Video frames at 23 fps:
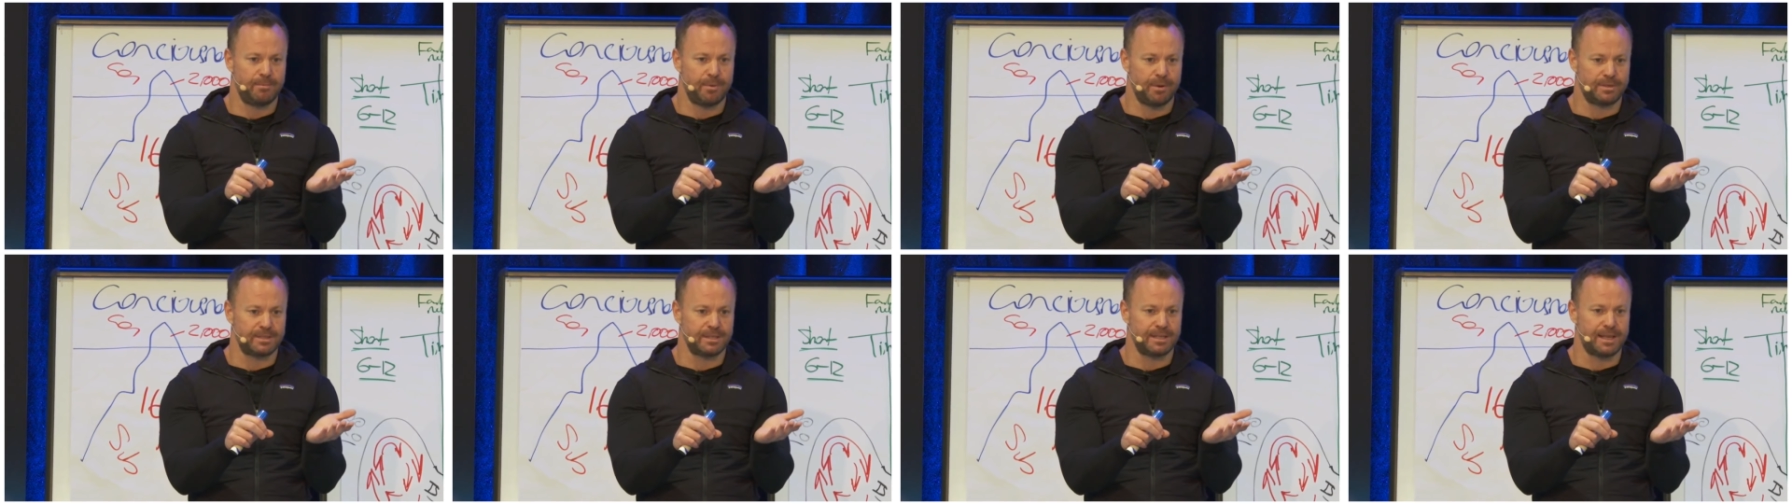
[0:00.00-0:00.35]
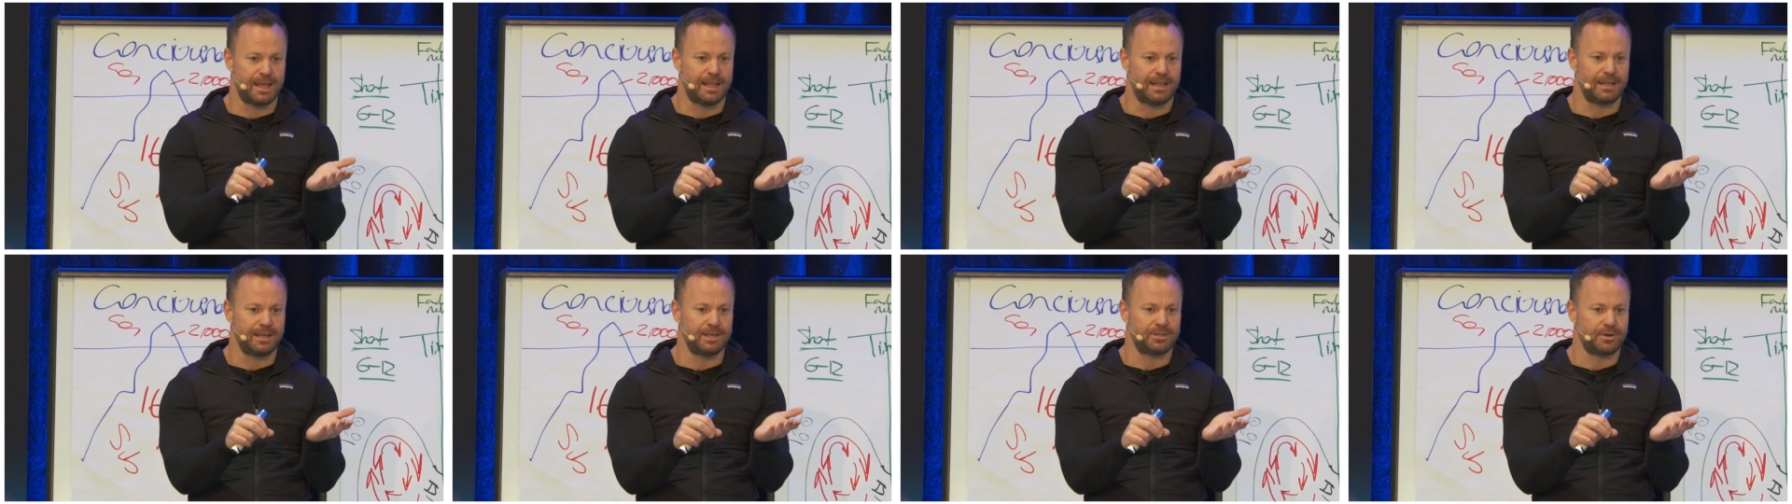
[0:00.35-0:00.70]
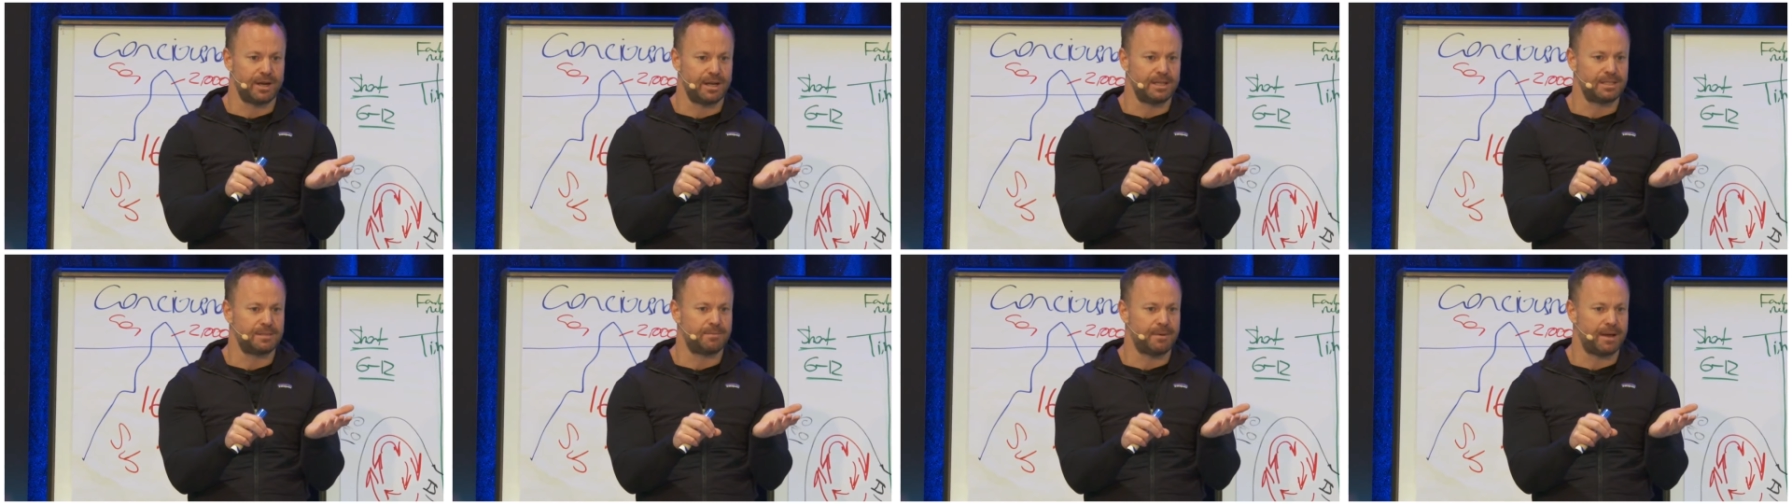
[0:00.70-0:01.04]
personality
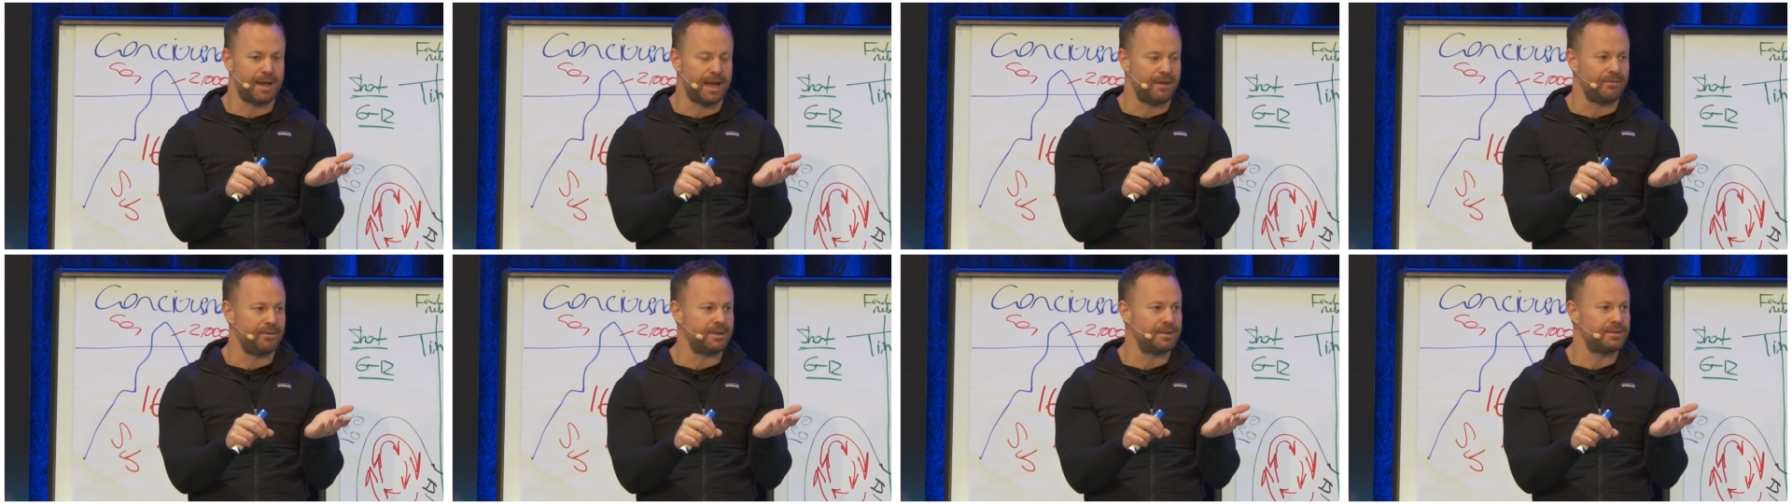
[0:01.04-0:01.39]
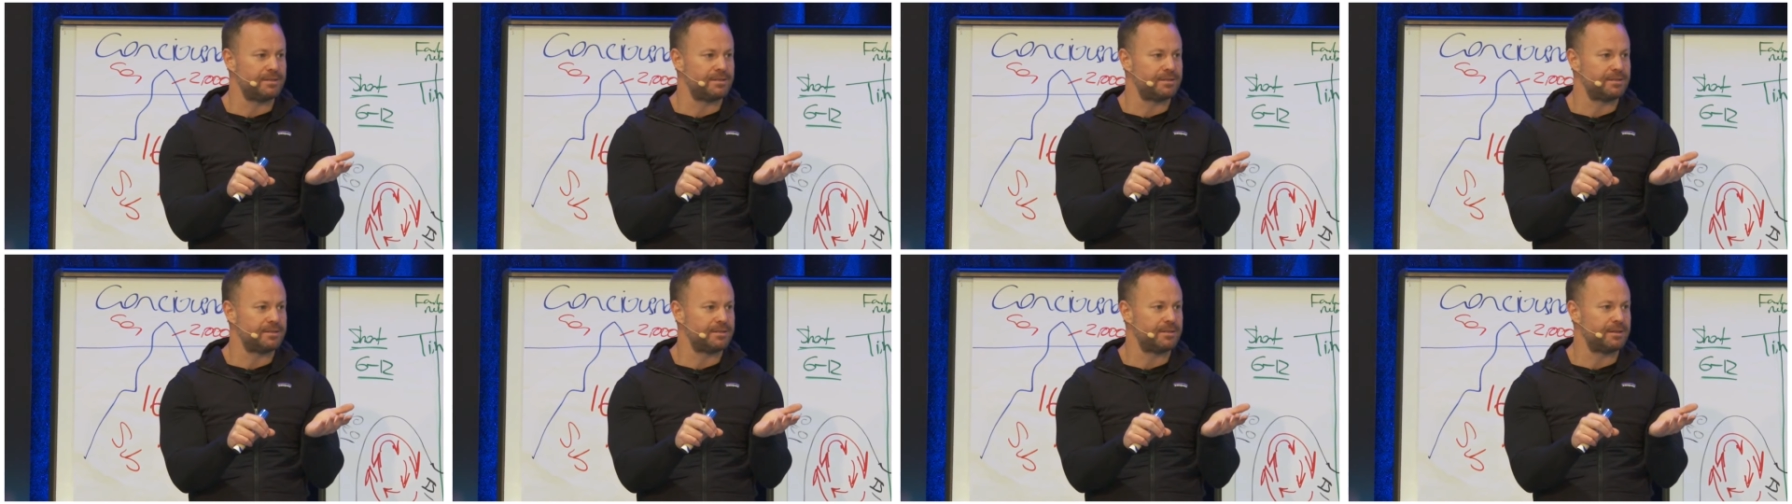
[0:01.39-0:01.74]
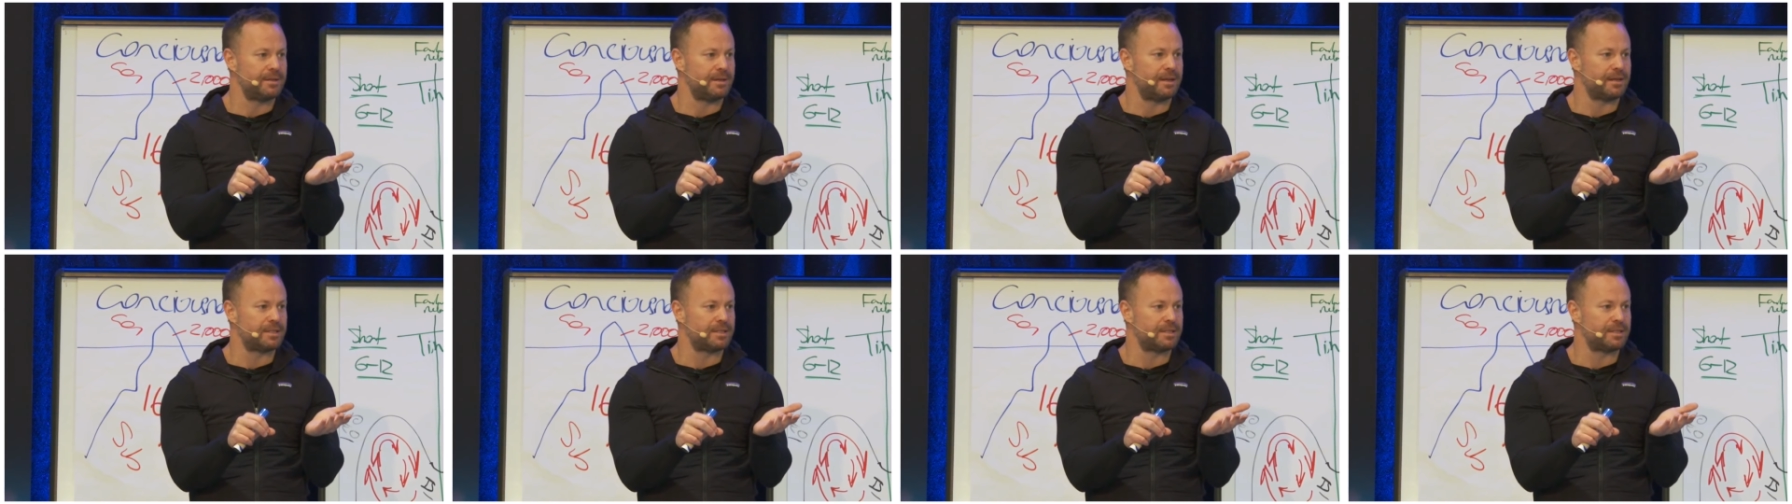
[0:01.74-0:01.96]
traits, behaviors,